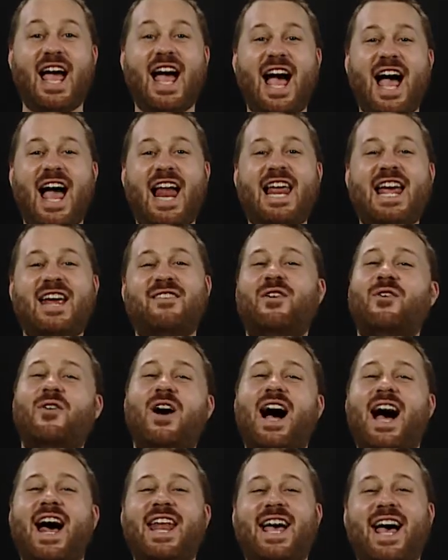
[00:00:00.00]
Hello
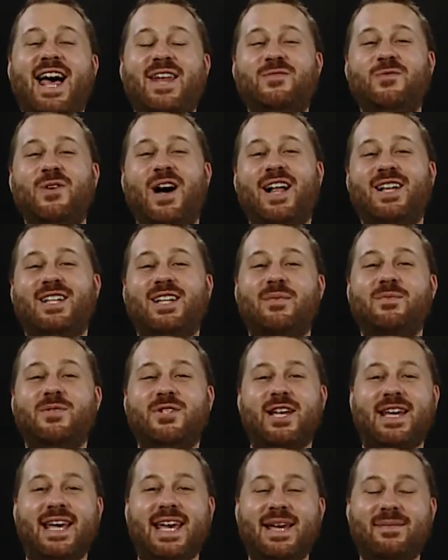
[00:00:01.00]
everyone and welcome
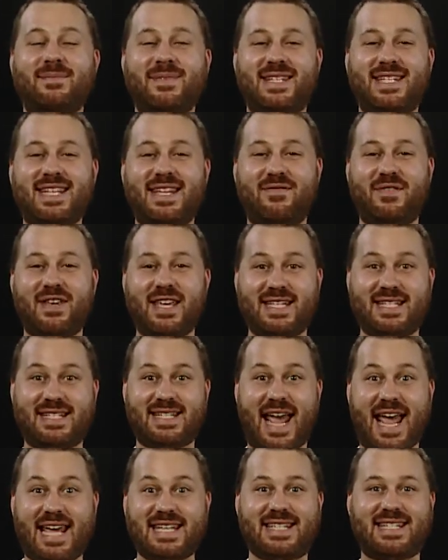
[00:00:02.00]
to MCV
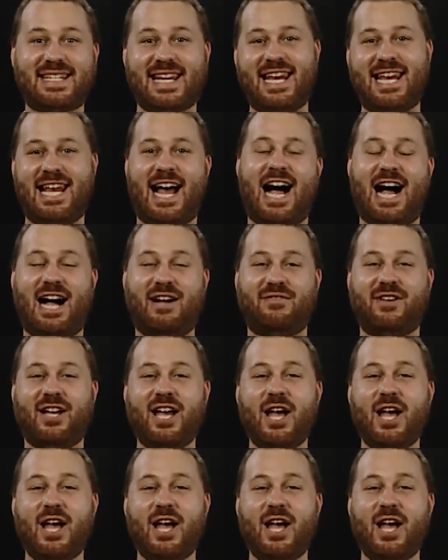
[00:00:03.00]
Taste Love.